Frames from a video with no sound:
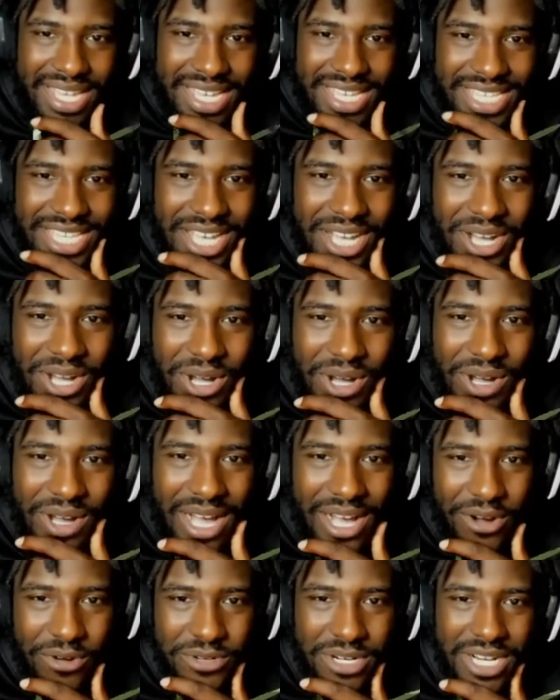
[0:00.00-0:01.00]
Yo,
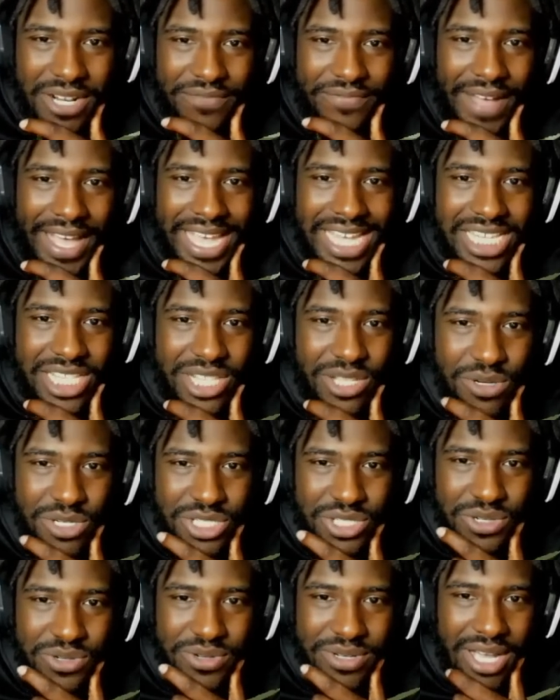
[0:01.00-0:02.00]
who did the Vikings
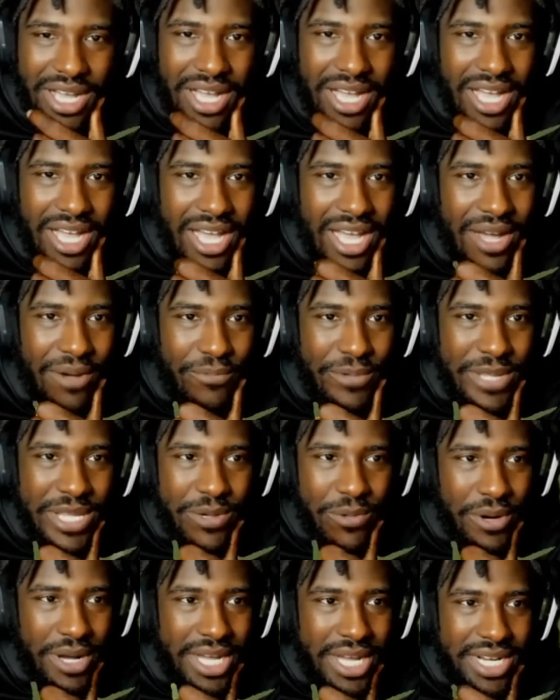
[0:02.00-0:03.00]
lose to week
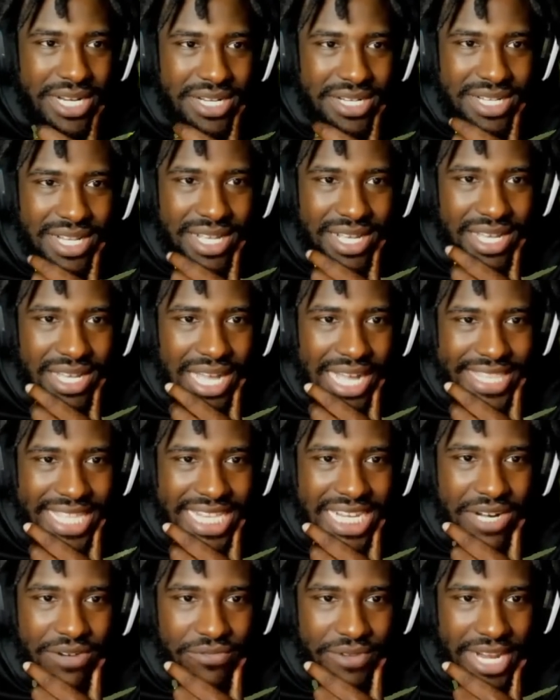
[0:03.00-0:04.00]
one? I
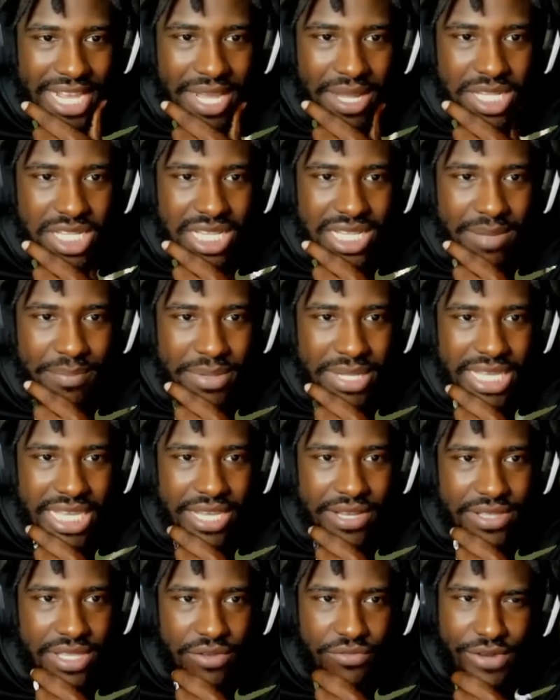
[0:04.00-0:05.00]
think the Rams, I
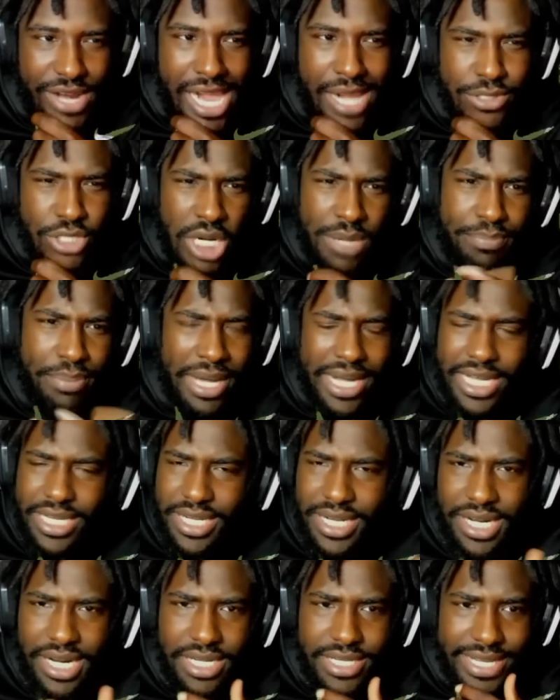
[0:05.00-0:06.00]
believe. The Rams or the
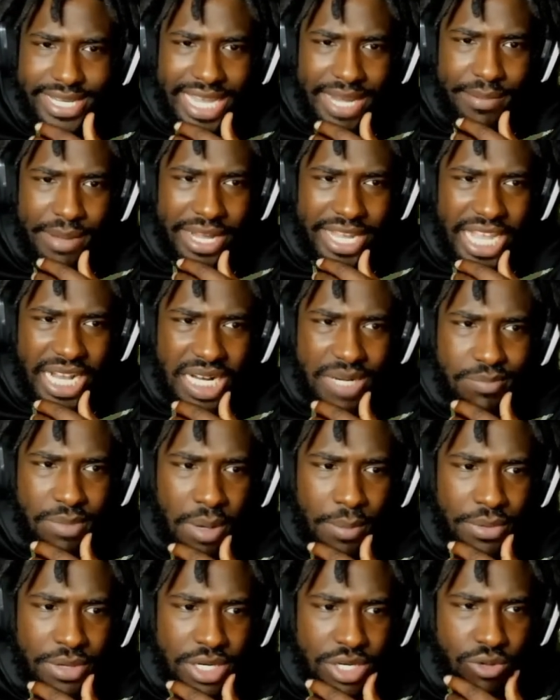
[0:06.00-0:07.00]
Buccaneers. I can't
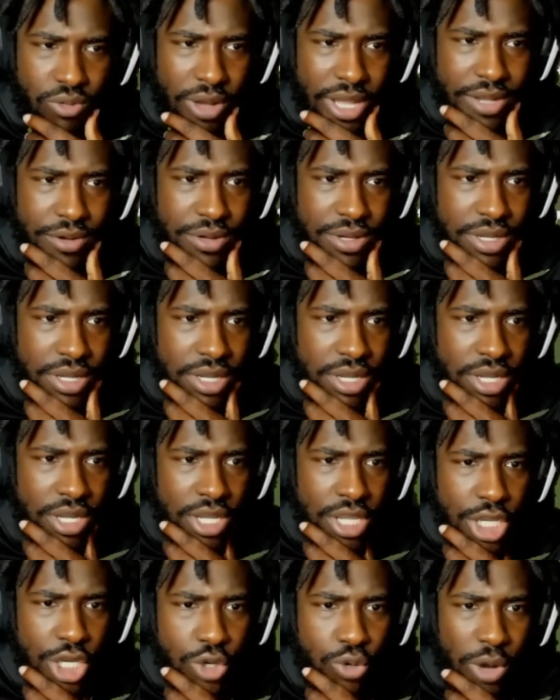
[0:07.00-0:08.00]
remember
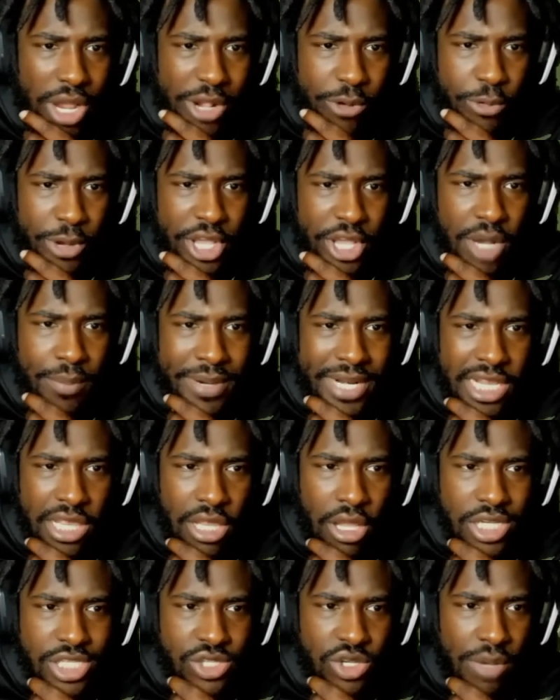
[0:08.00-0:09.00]
quite well, but he
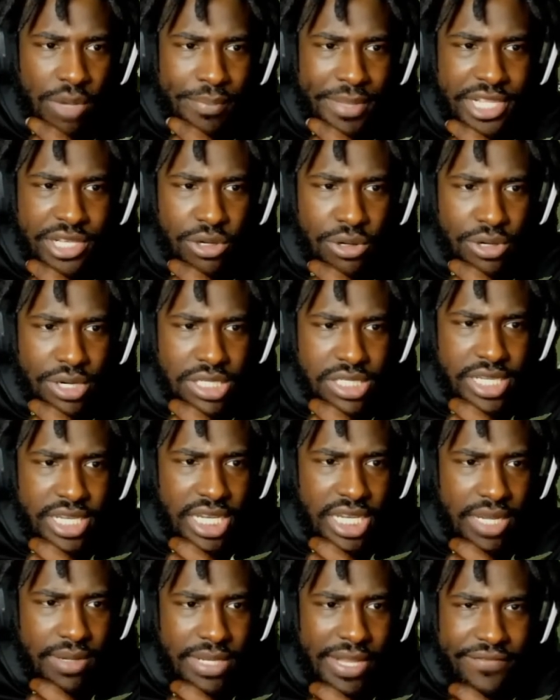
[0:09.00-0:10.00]
lost to a mediocre
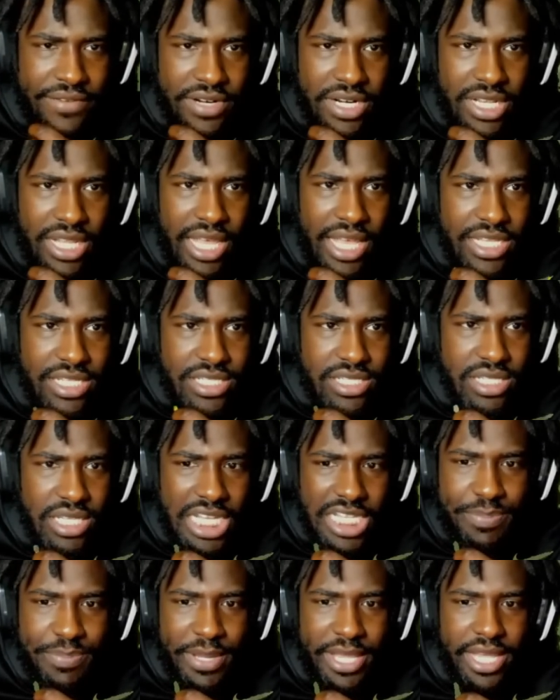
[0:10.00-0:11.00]
team, nevertheless.
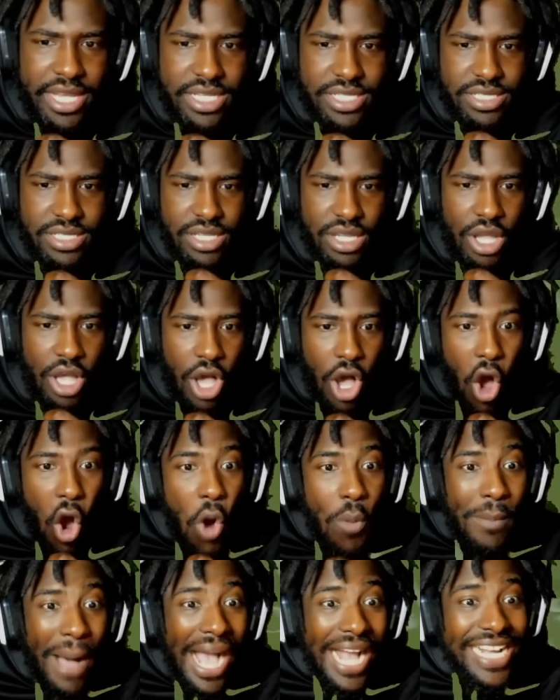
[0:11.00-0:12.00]
That's picks.
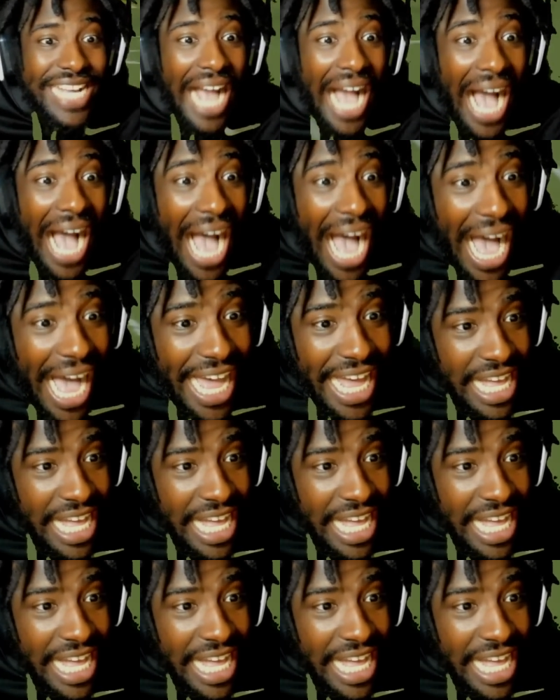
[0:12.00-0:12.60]
Oh my God!